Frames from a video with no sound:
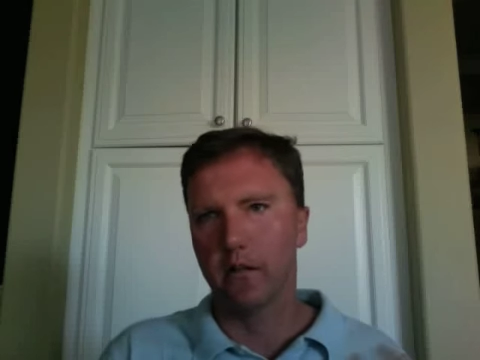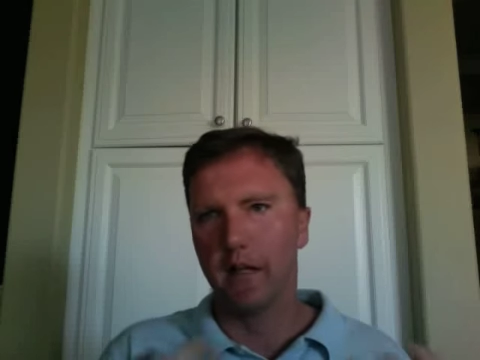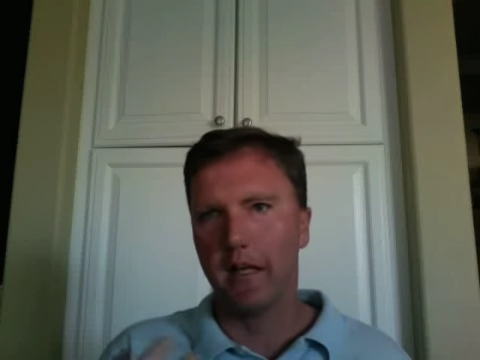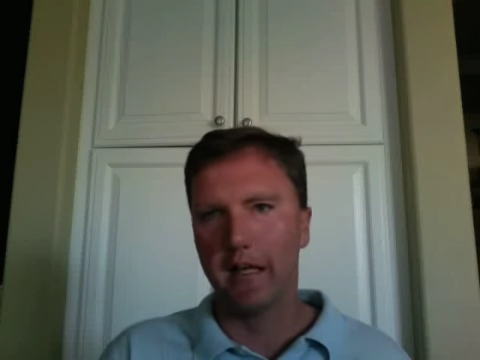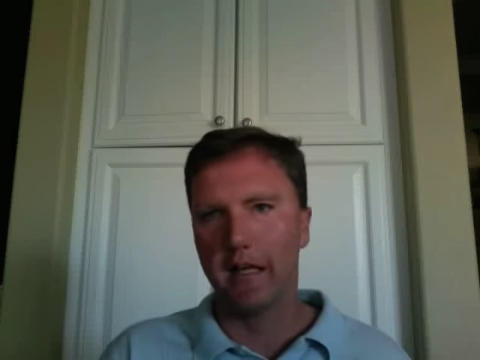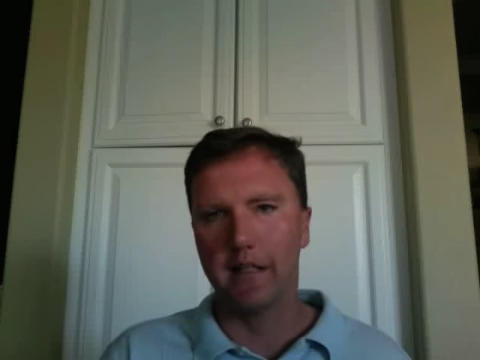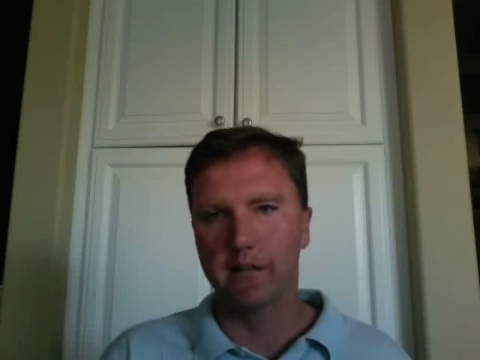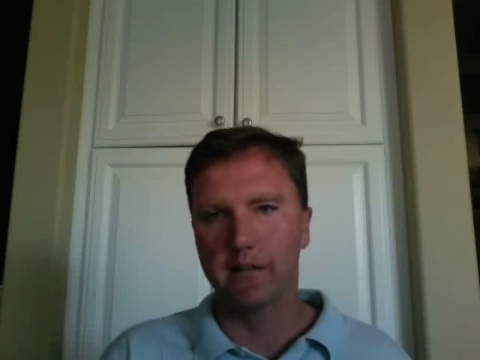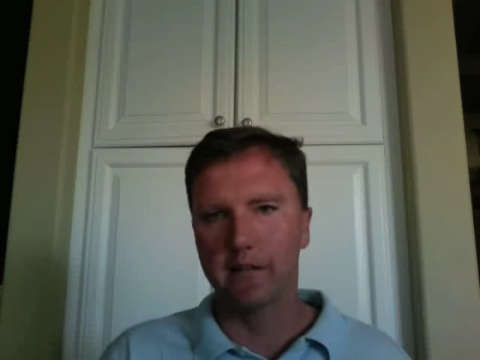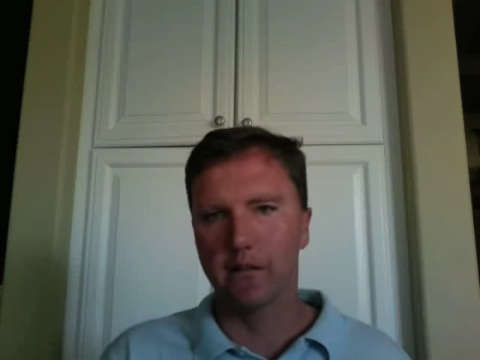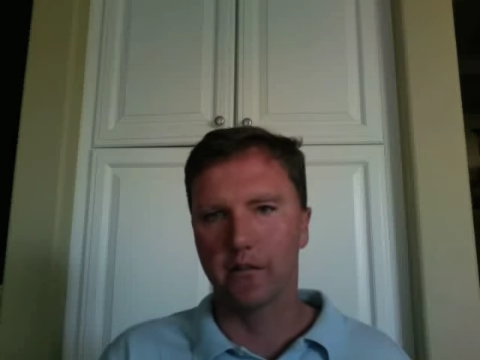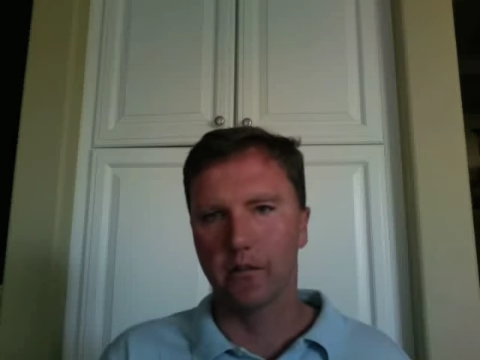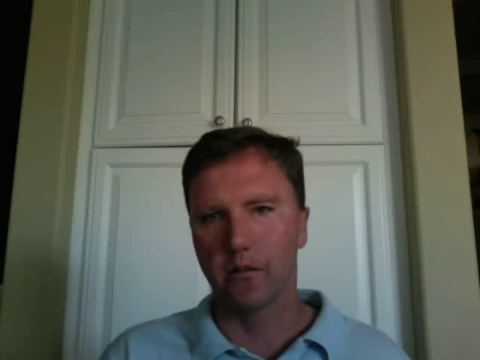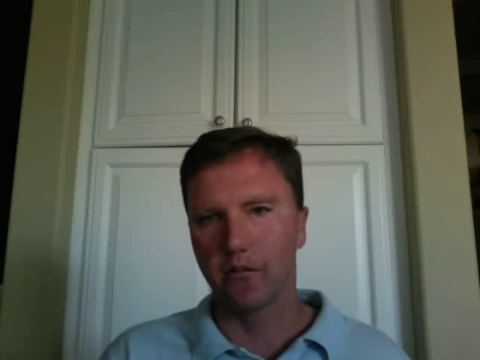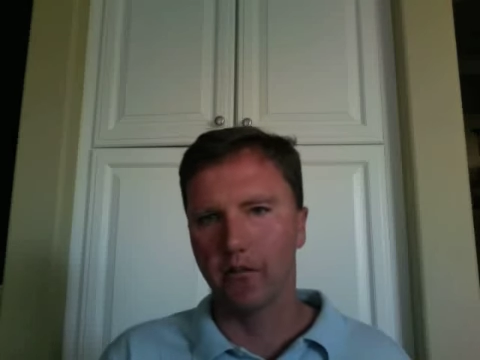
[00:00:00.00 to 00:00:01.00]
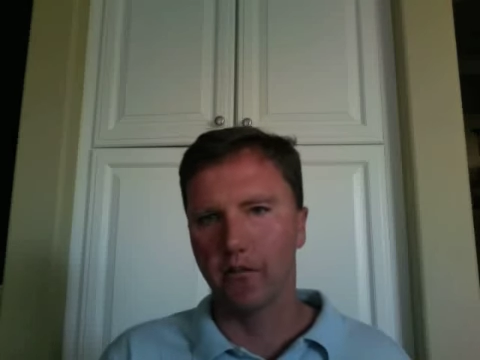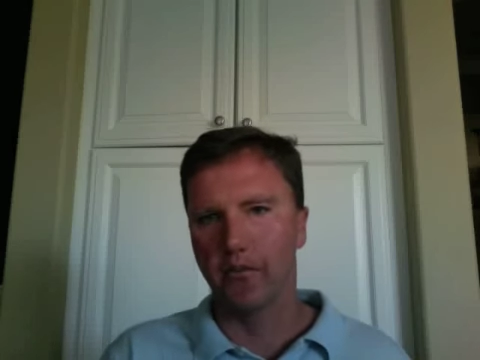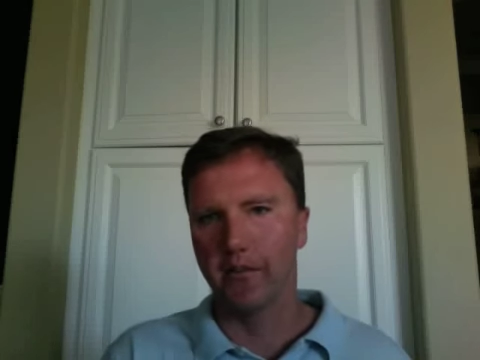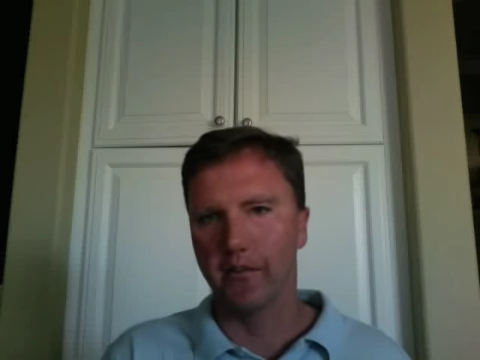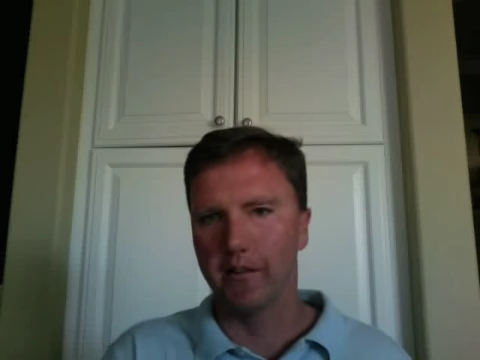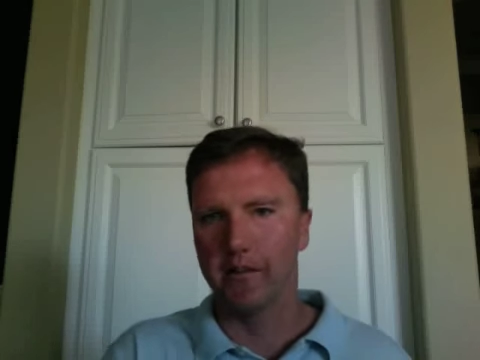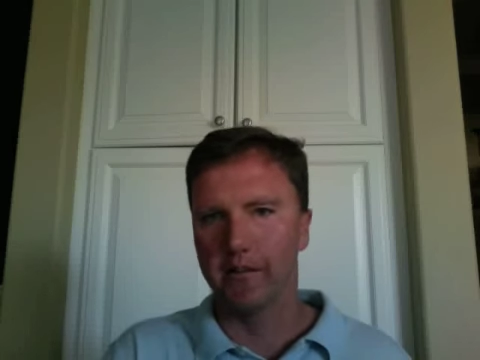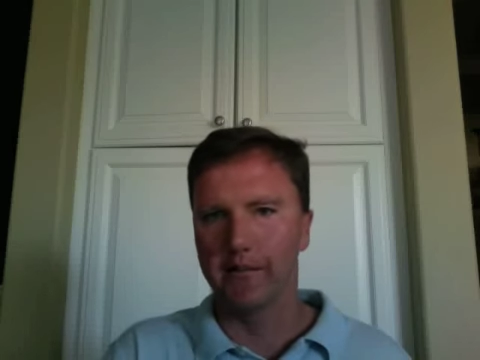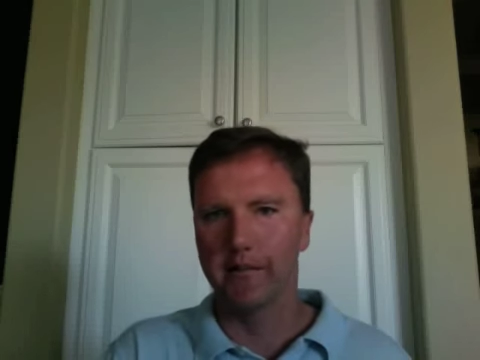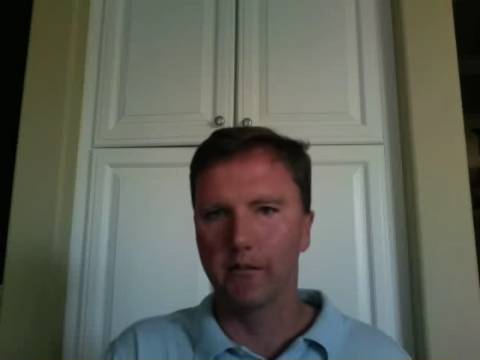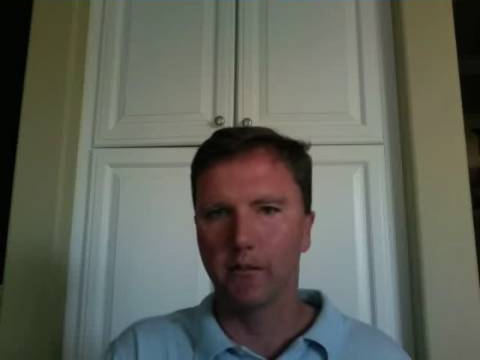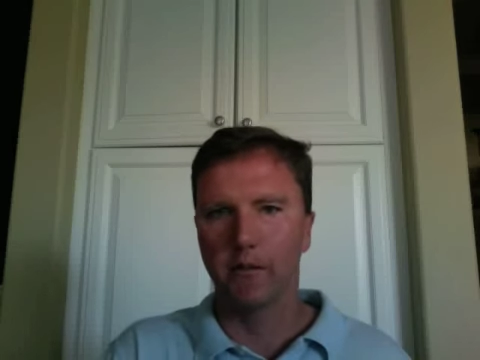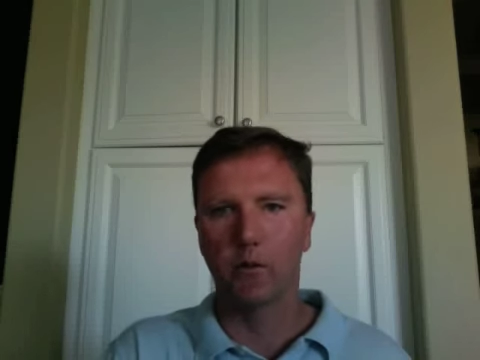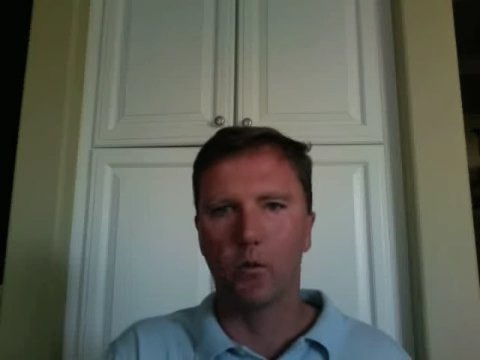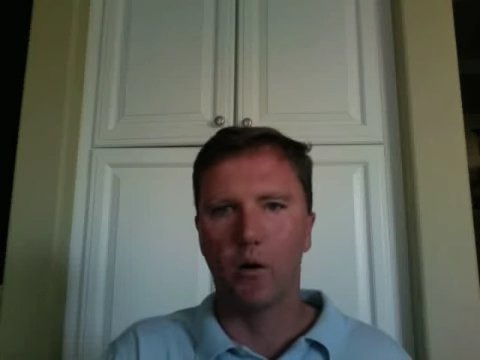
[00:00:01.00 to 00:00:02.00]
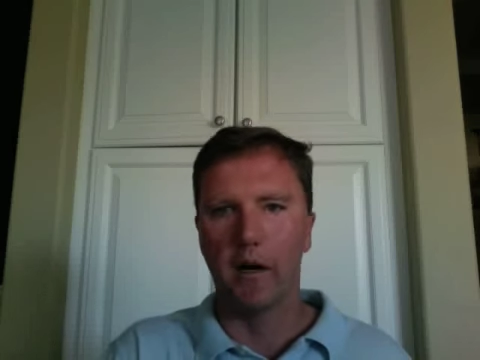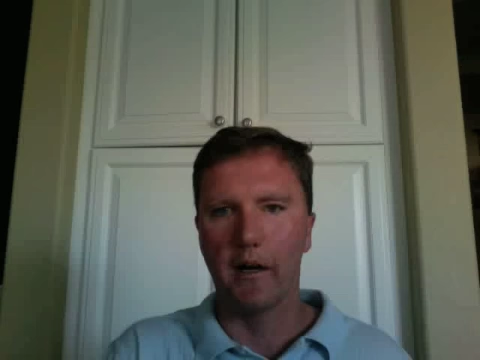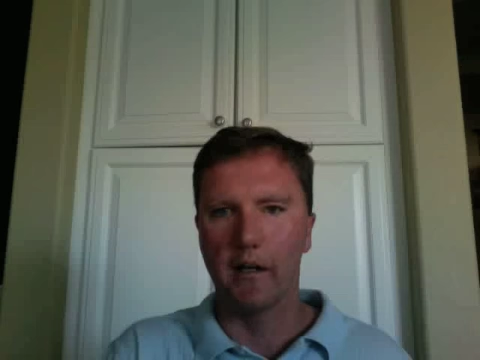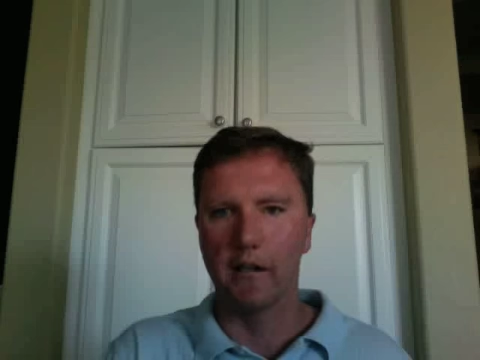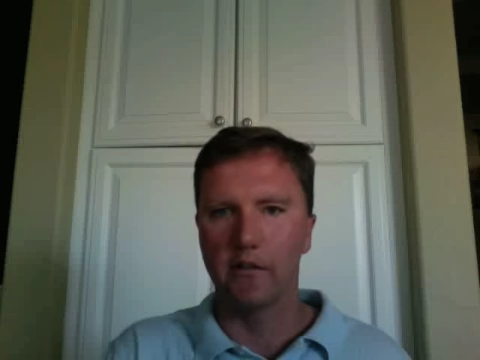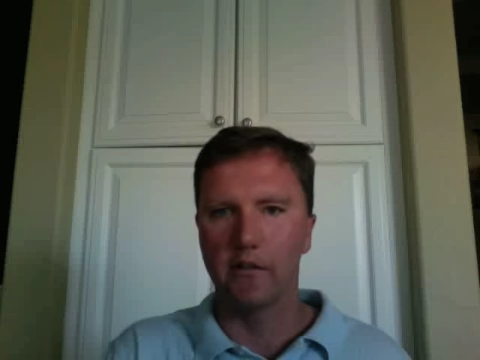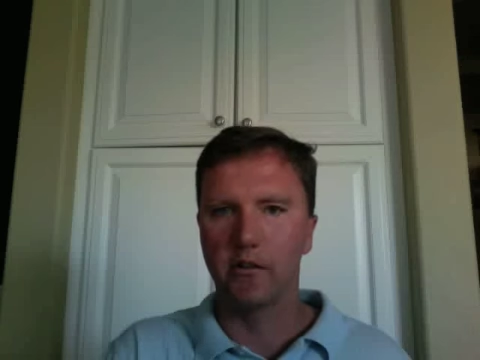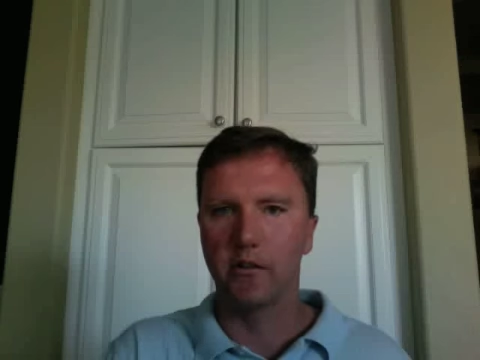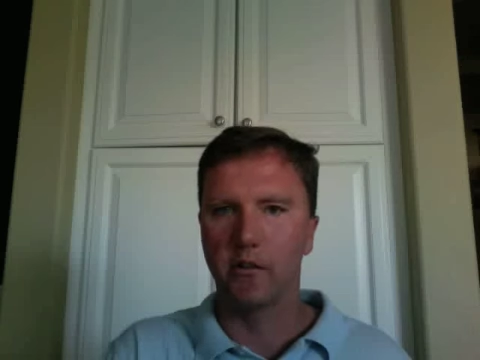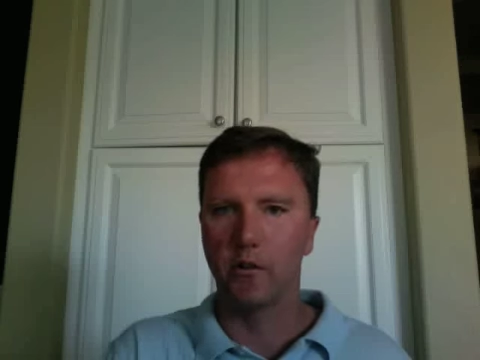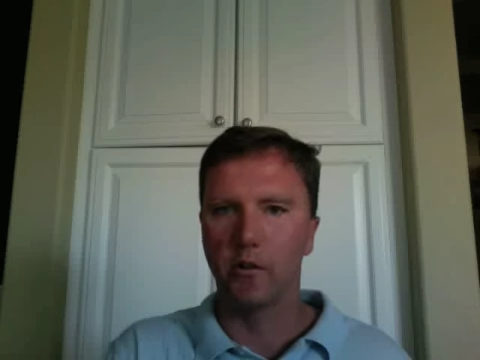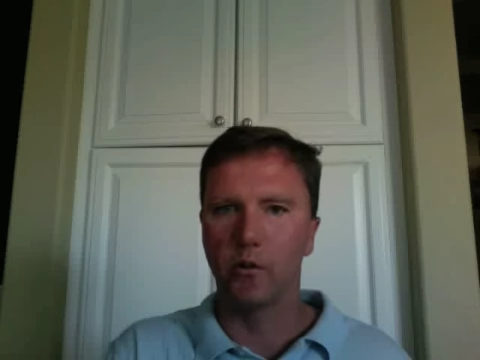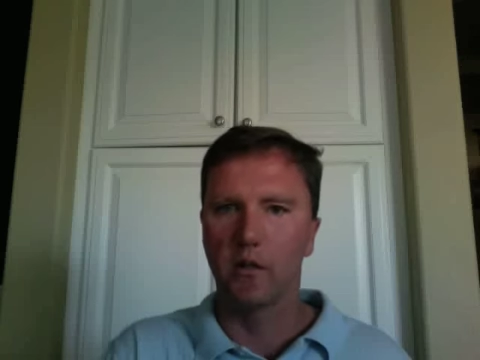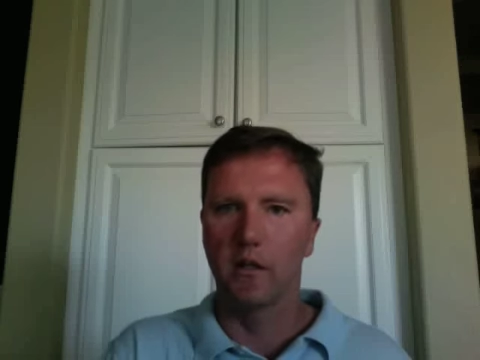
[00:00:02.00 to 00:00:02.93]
aids and services required to